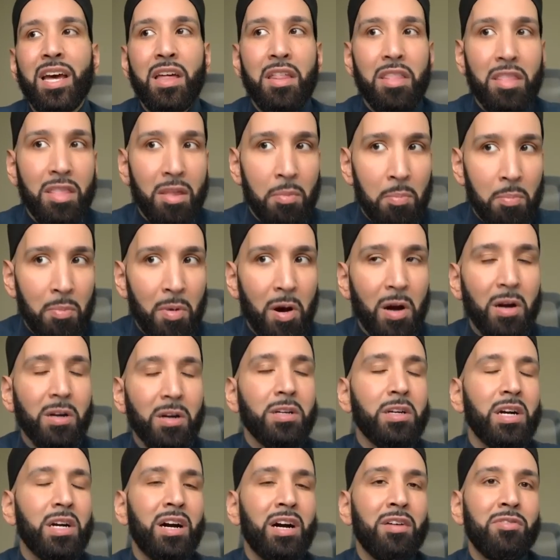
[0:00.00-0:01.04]
the
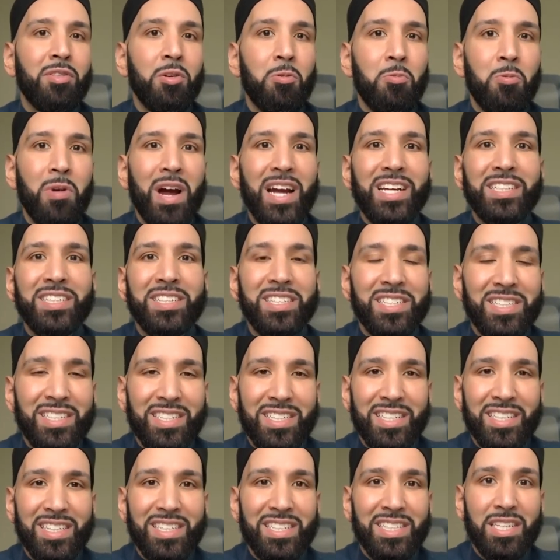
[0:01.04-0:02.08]
mark of the
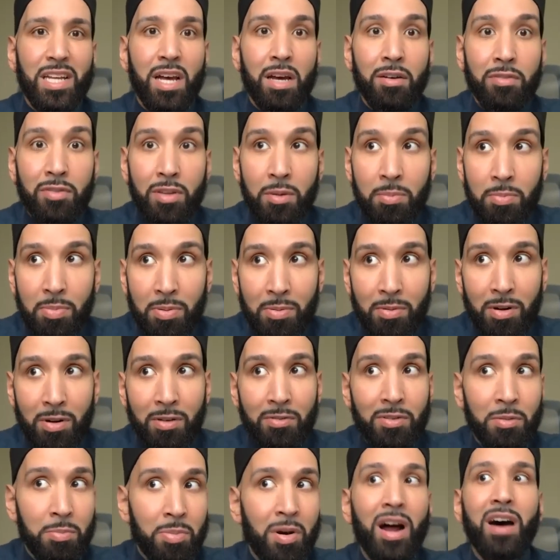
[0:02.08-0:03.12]
righteousness of
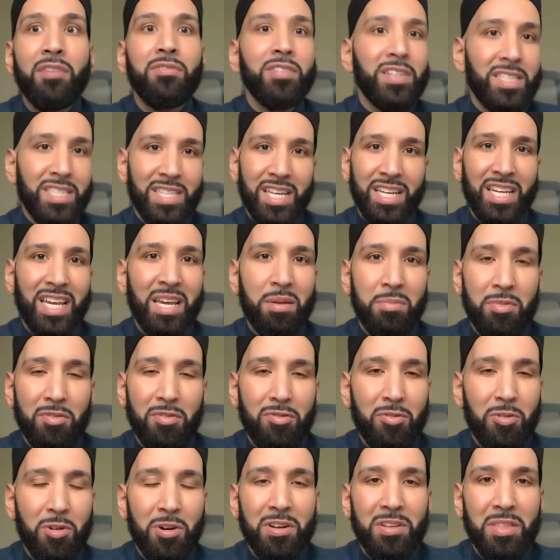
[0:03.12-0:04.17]
the prophets that came
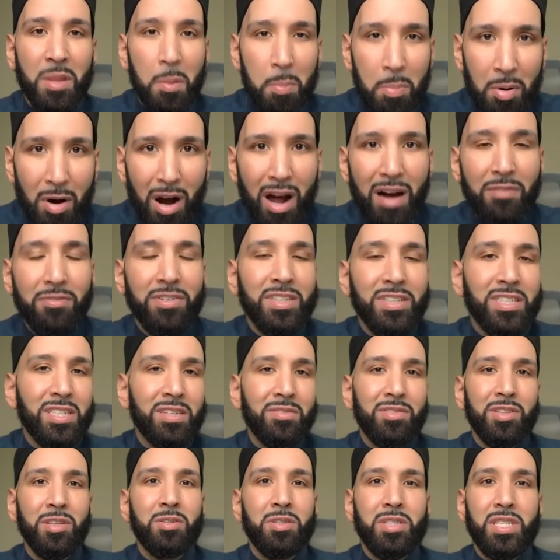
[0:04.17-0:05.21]
before, the prophets
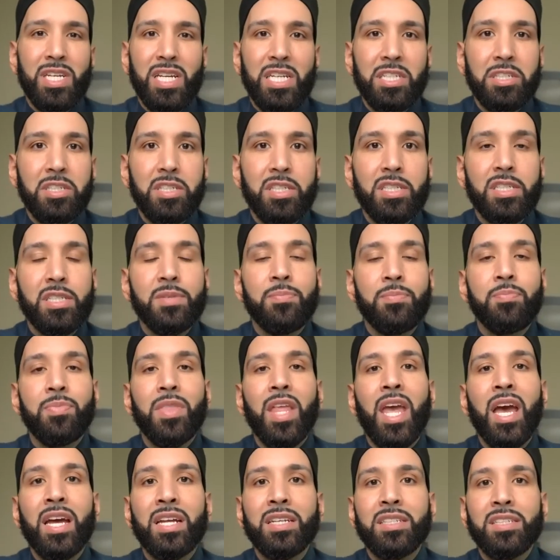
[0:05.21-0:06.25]
of those nations,
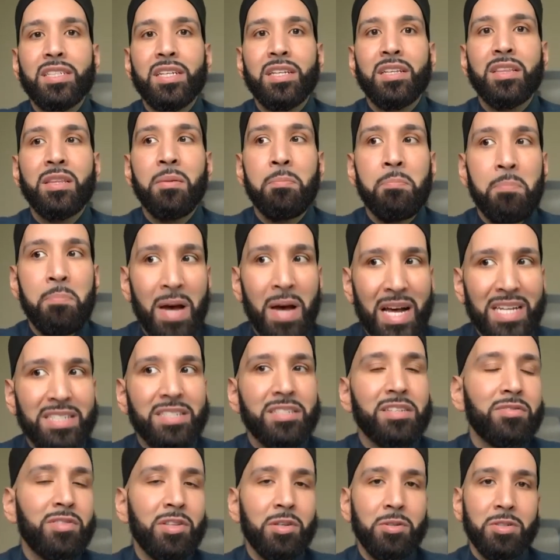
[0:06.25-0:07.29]
and the best
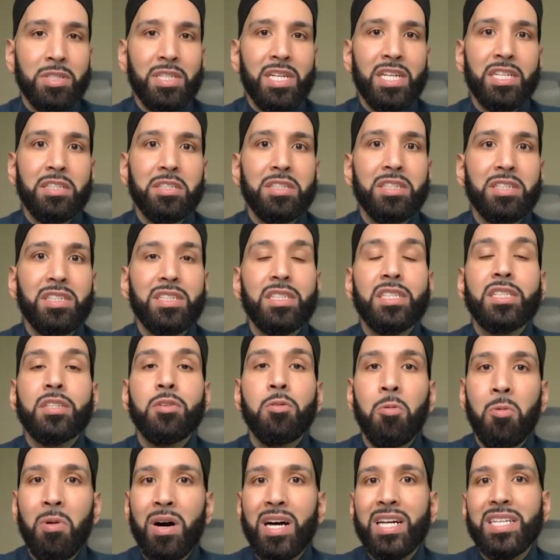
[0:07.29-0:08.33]
of those nations
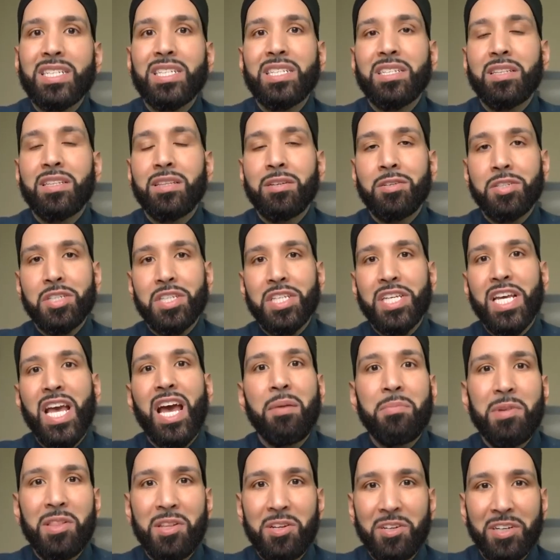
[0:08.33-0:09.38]
was their
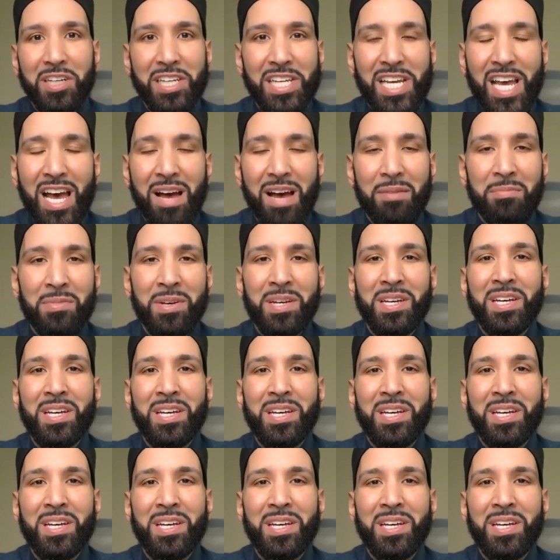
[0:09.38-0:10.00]
siyam and their qiyam,